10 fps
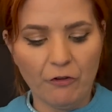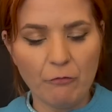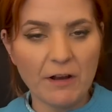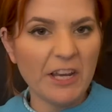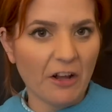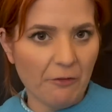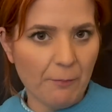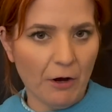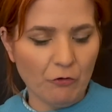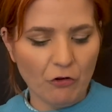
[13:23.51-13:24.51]
They're a really nice
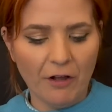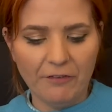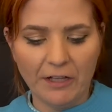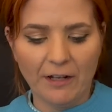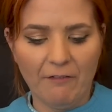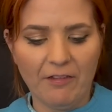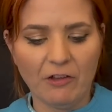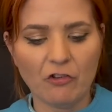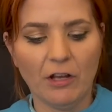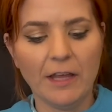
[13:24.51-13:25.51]
pair of driving gloves
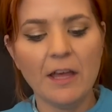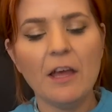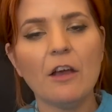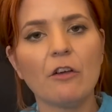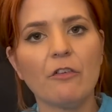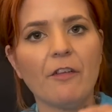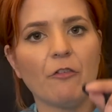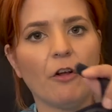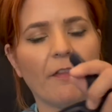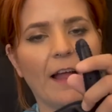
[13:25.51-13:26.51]
actually, because they've
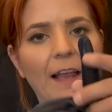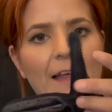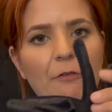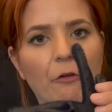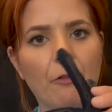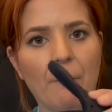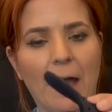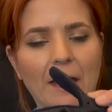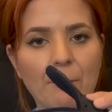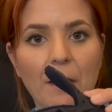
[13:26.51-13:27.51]
got that leather on the back.